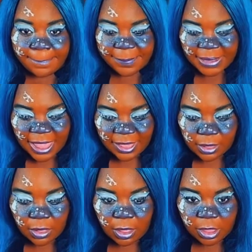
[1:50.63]
black
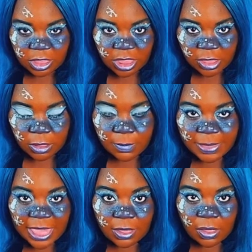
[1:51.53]
eyeshadow,
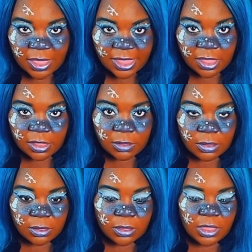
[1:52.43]
black
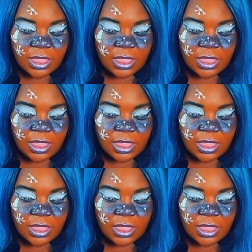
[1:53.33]
eyeliner,